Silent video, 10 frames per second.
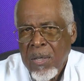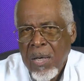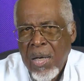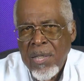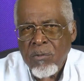
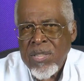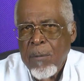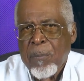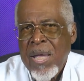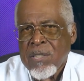and it was a
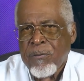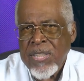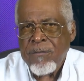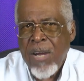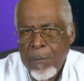place for
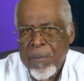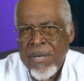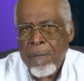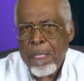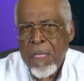
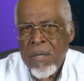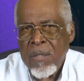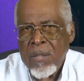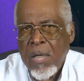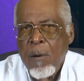developing
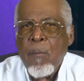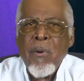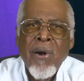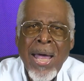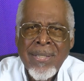the
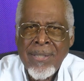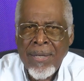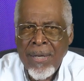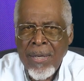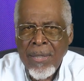camaraderie